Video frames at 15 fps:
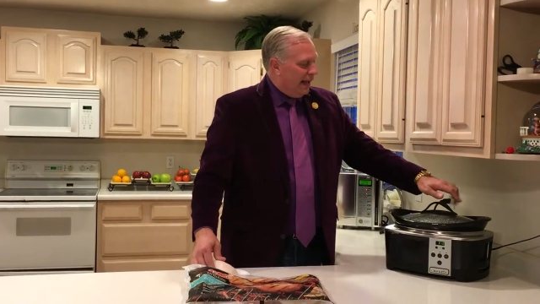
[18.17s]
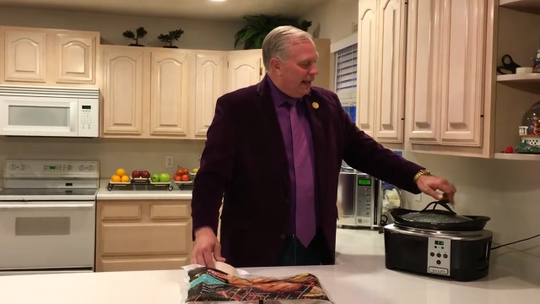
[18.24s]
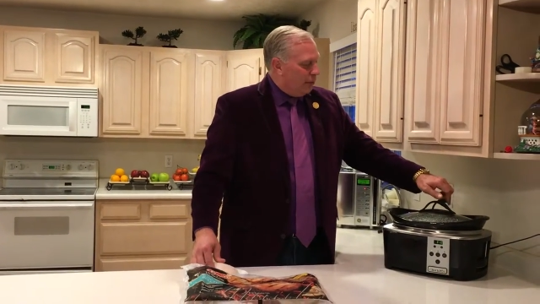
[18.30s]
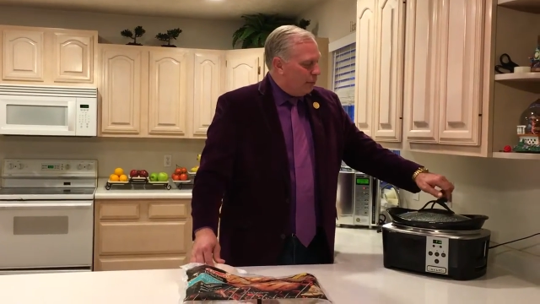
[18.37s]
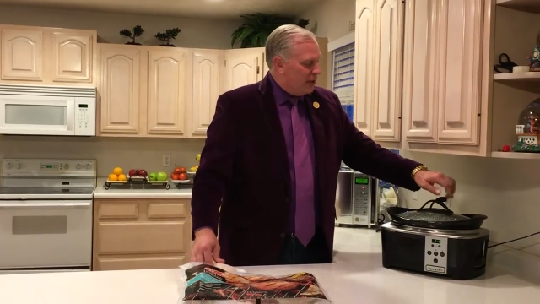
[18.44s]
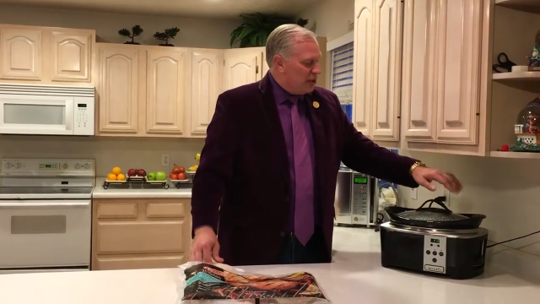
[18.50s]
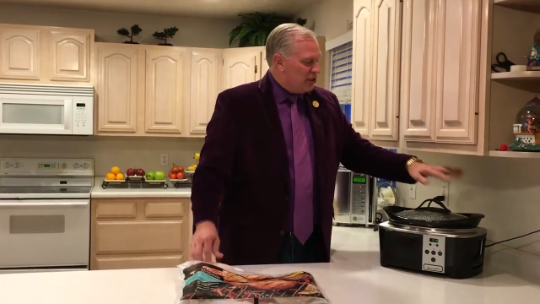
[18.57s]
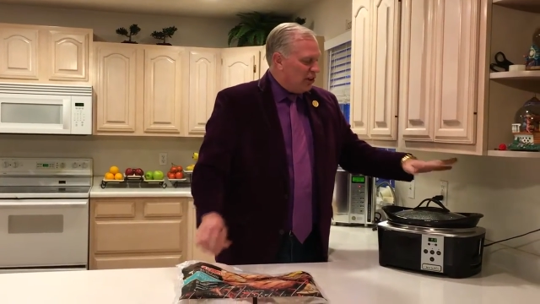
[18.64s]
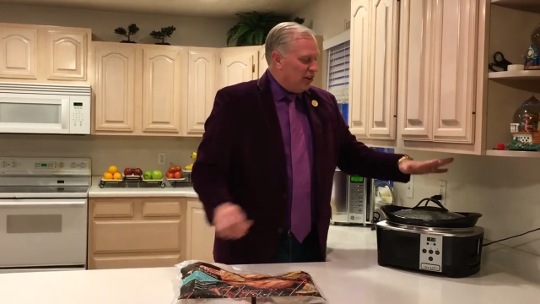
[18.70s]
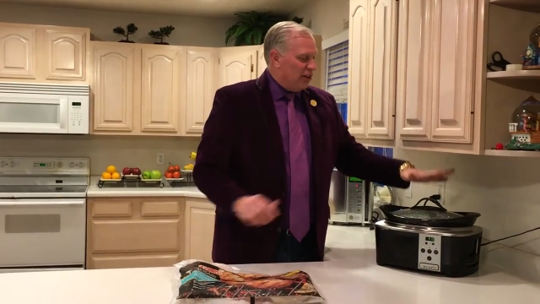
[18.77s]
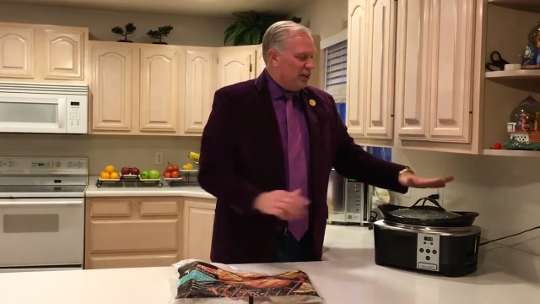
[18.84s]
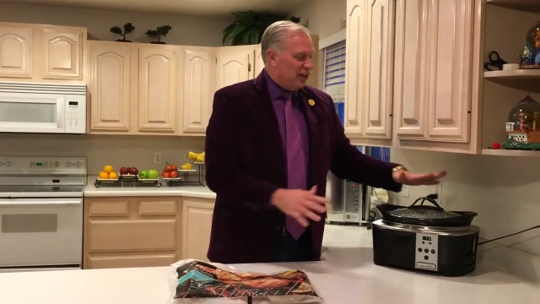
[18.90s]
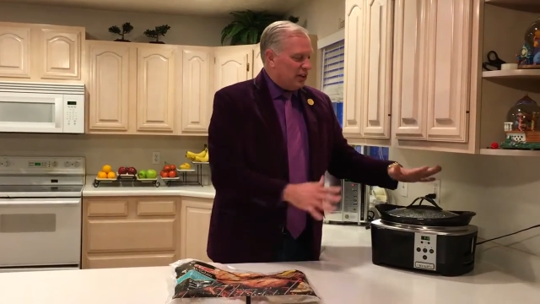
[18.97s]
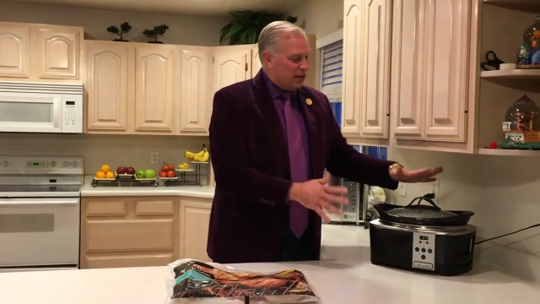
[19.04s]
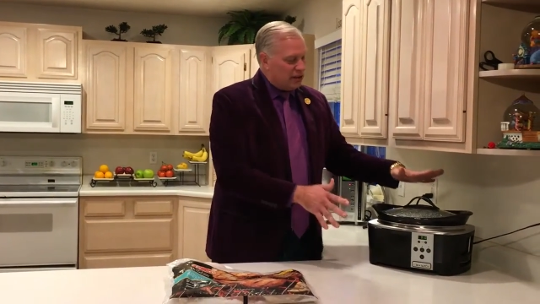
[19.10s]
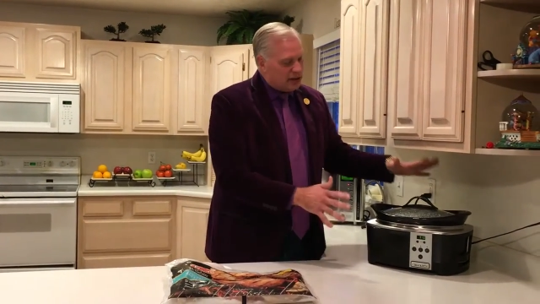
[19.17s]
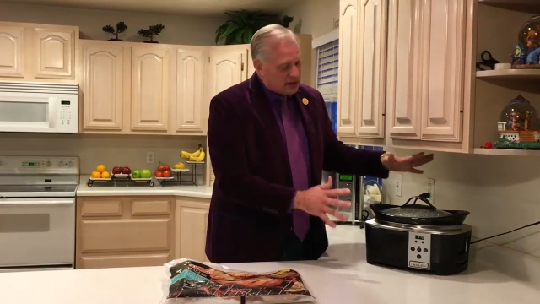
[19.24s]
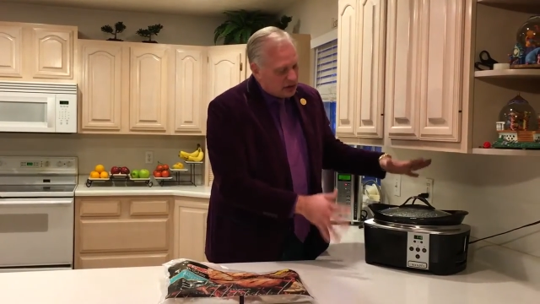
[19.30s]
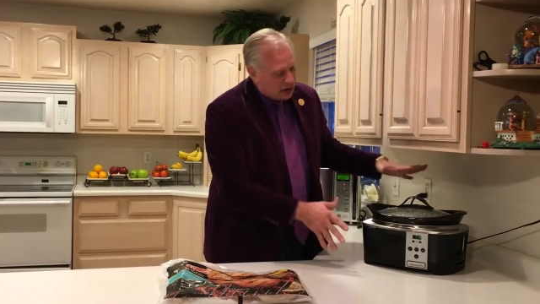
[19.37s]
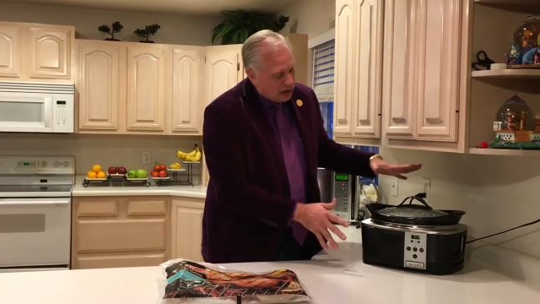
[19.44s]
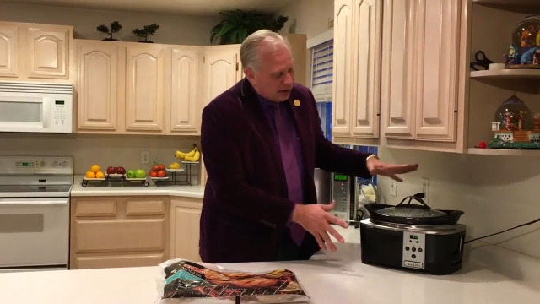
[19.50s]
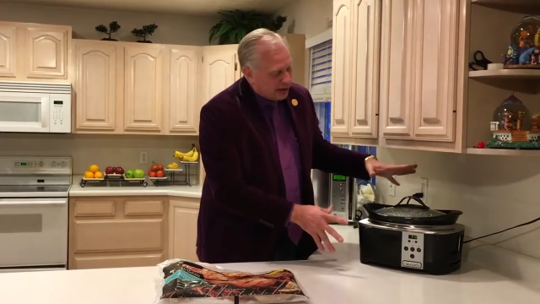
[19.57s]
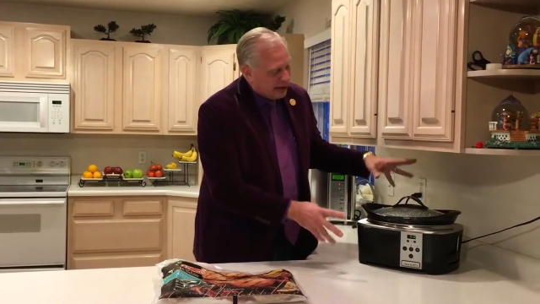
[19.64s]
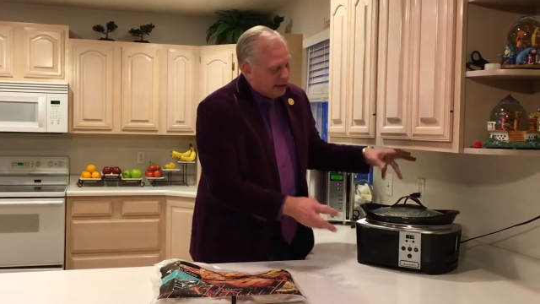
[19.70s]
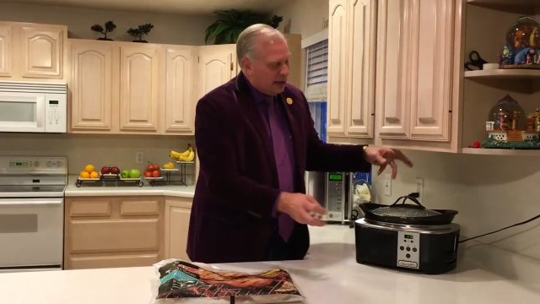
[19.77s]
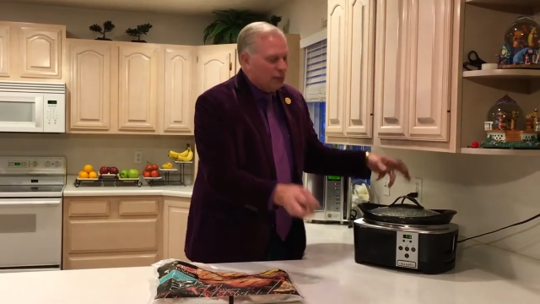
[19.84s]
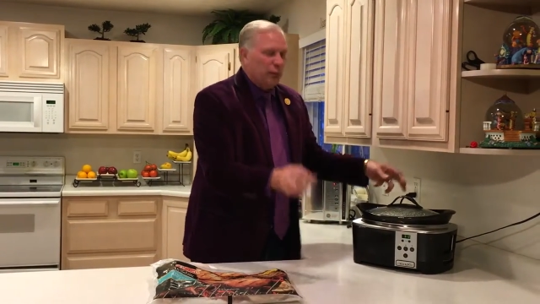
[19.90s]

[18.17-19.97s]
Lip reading: and we started to cook it,